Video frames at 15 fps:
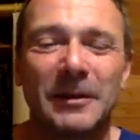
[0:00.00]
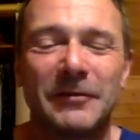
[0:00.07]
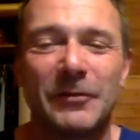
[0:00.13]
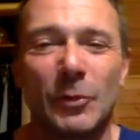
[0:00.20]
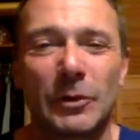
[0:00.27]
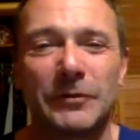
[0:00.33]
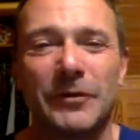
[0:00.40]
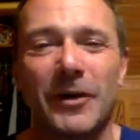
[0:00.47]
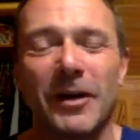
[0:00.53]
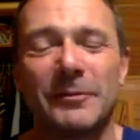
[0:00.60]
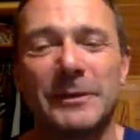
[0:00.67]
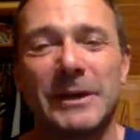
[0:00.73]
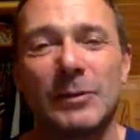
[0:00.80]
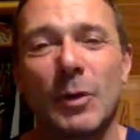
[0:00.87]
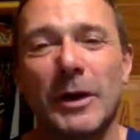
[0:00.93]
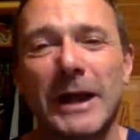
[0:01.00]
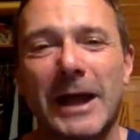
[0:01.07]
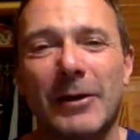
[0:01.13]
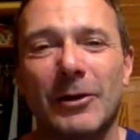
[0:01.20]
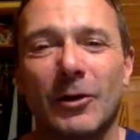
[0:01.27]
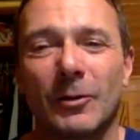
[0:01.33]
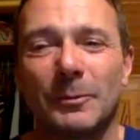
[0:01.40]
45-minute, 1
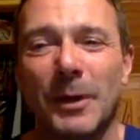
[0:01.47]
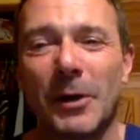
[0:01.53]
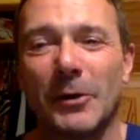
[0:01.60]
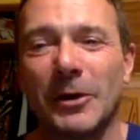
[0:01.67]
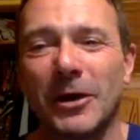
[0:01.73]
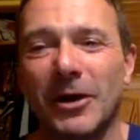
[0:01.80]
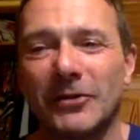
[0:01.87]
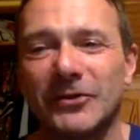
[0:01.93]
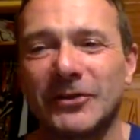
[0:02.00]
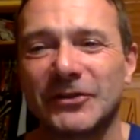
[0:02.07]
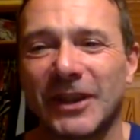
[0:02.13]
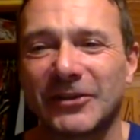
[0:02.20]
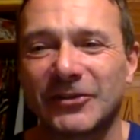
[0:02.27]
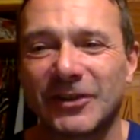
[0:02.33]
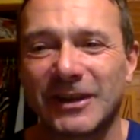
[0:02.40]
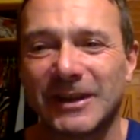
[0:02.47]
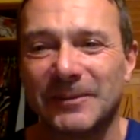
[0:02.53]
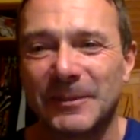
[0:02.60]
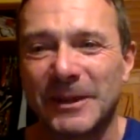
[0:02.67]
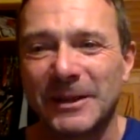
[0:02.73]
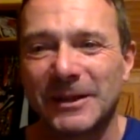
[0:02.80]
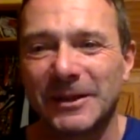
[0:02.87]
hour long bow and arch, essentially.
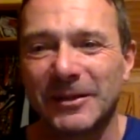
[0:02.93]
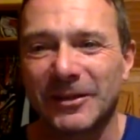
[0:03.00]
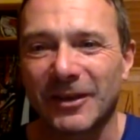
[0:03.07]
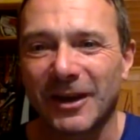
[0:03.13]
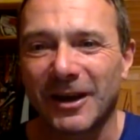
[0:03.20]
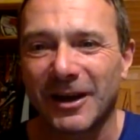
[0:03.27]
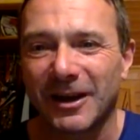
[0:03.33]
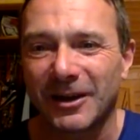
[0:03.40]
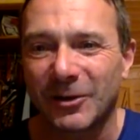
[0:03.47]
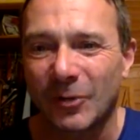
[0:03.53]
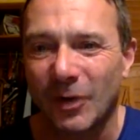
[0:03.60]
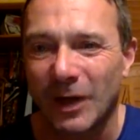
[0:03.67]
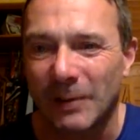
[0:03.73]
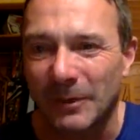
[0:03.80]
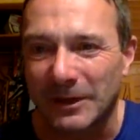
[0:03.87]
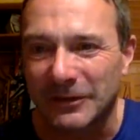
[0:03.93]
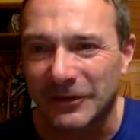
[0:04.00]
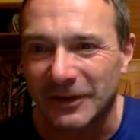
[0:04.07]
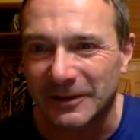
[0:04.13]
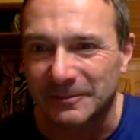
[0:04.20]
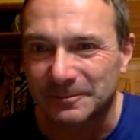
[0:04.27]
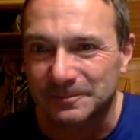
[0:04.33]
It's quite
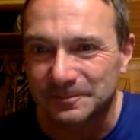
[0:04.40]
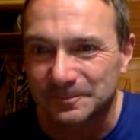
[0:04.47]
amazing.